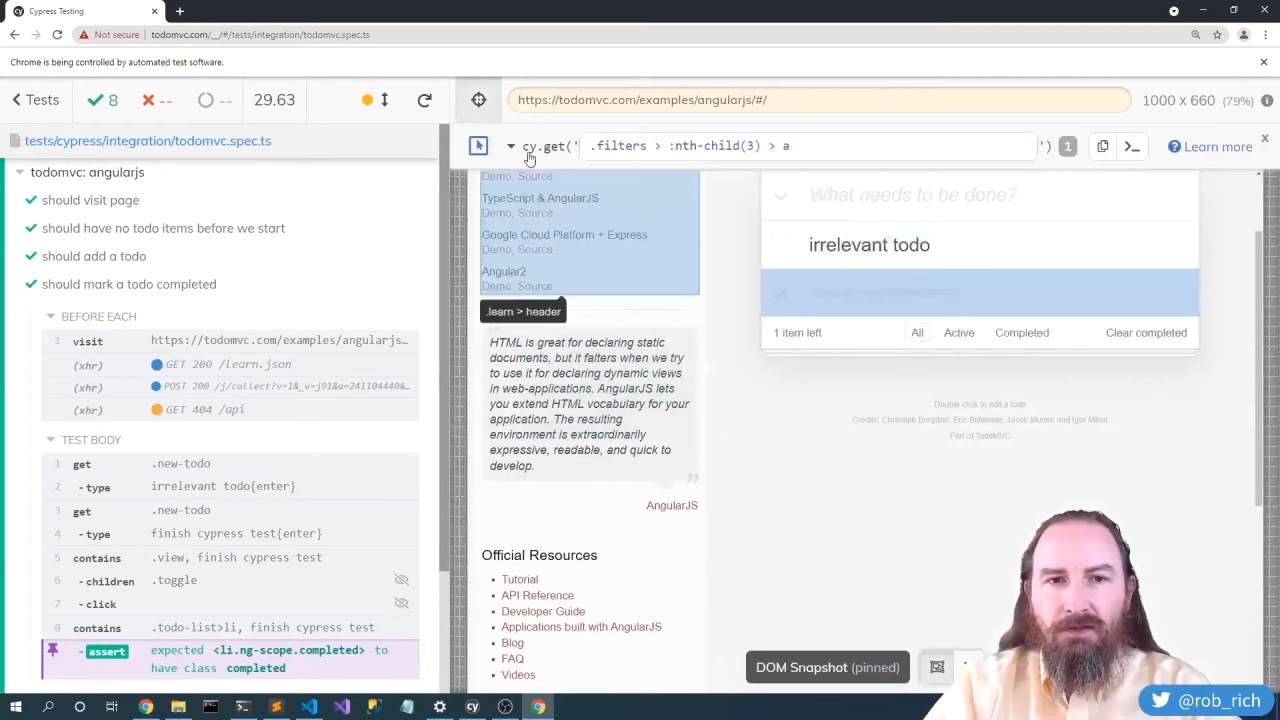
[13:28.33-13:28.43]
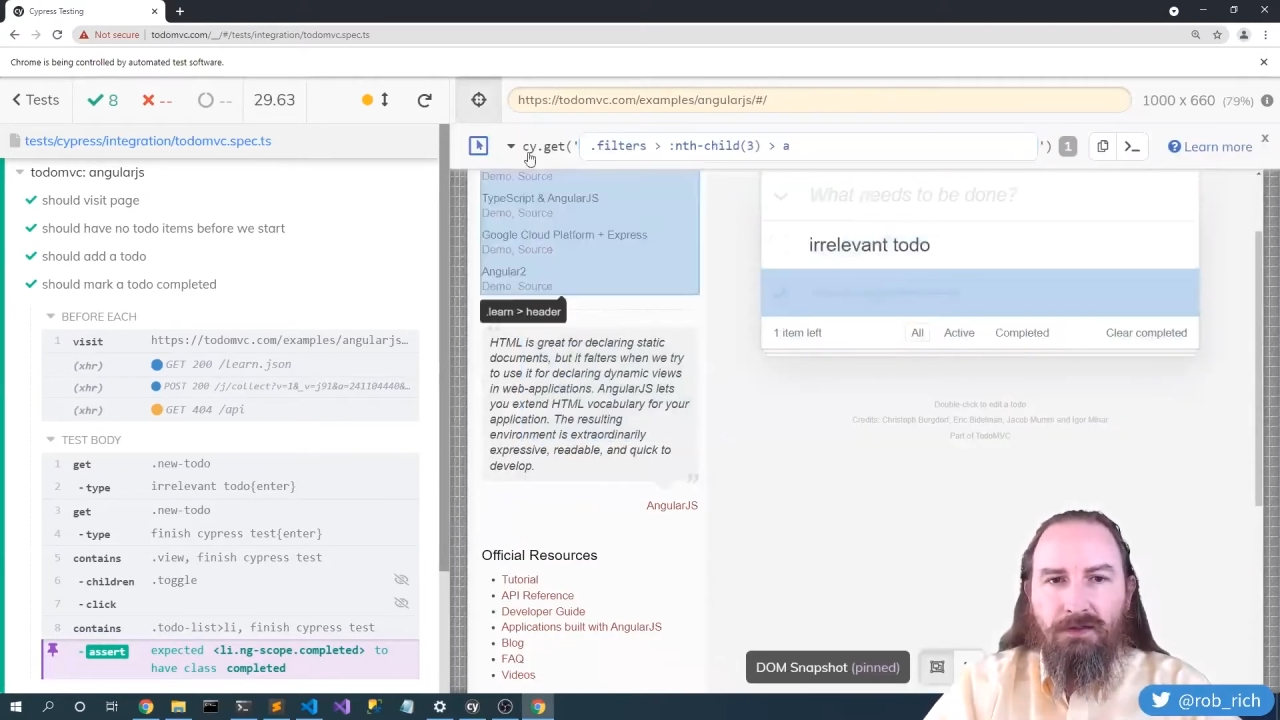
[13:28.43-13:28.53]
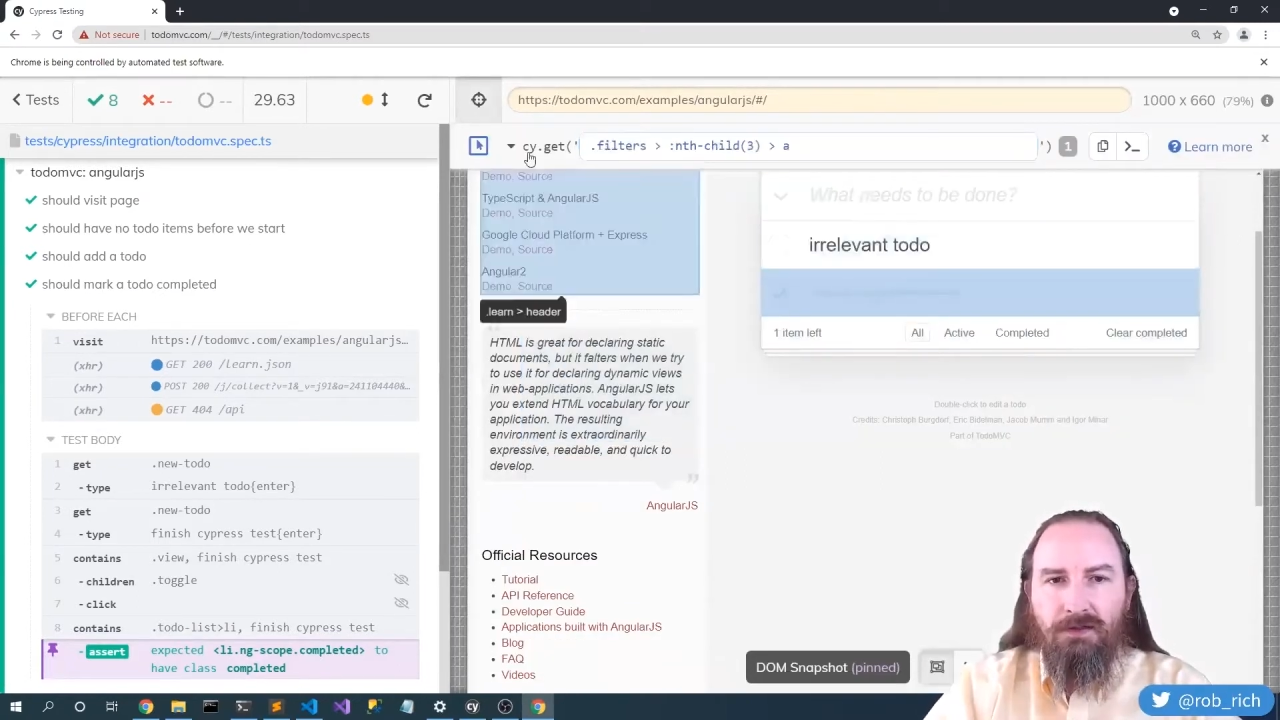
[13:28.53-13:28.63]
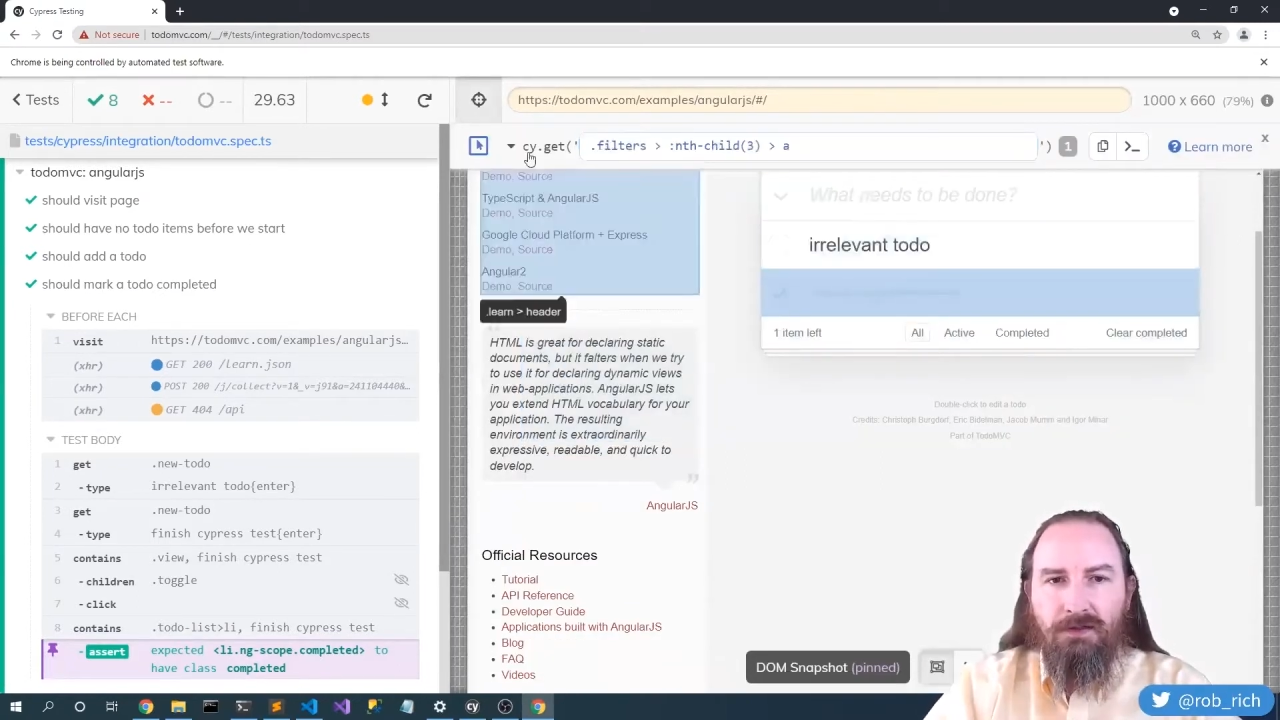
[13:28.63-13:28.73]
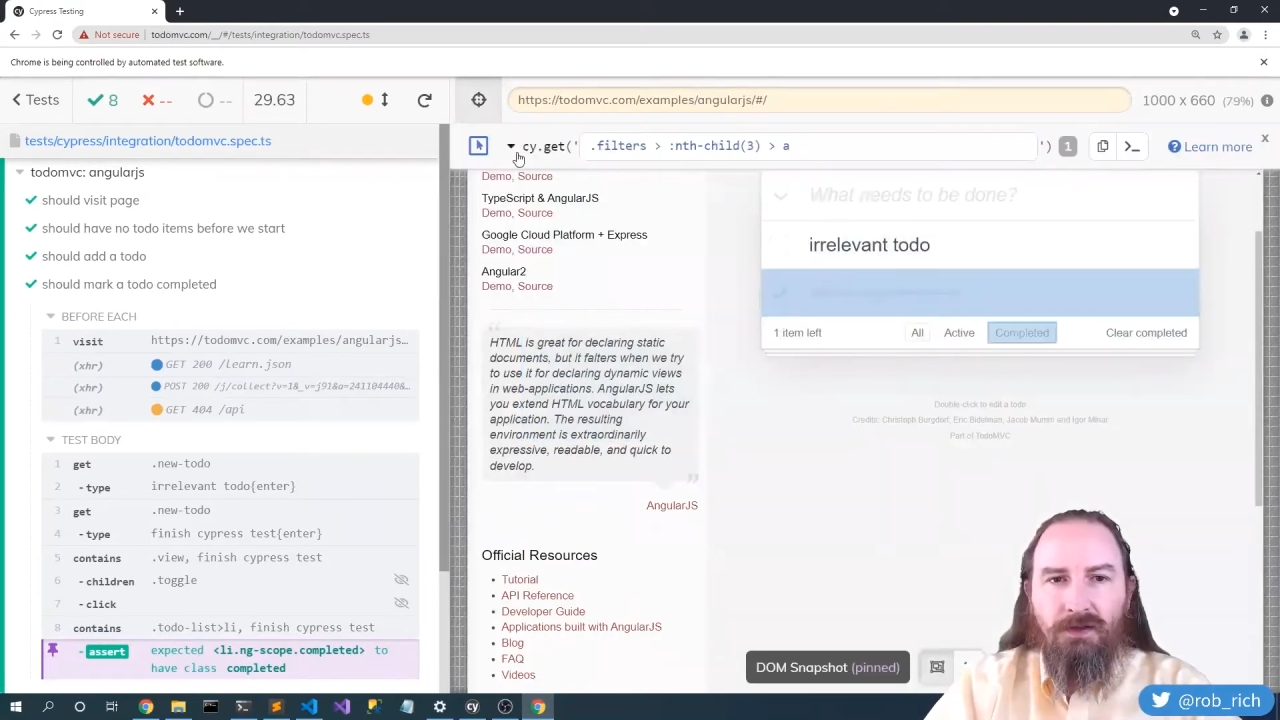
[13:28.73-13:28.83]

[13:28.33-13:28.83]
the